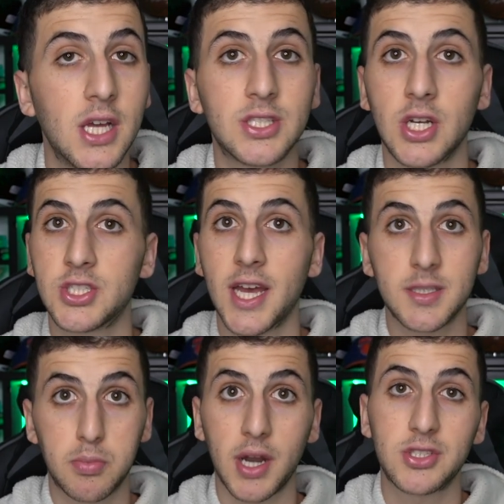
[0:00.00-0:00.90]
such
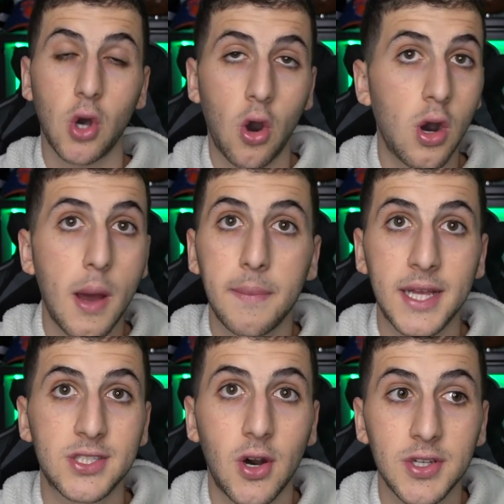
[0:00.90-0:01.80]
as Bryce Hall,
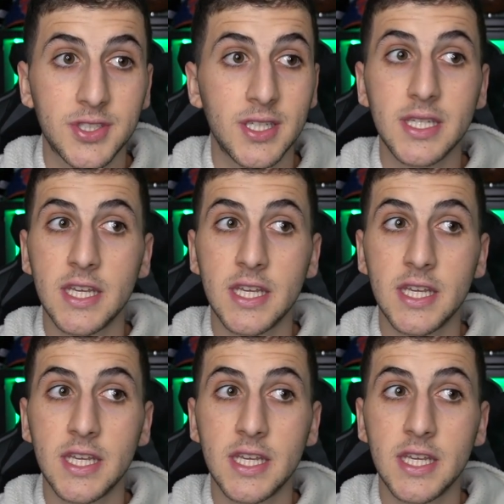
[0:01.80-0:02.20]
Bless Austin,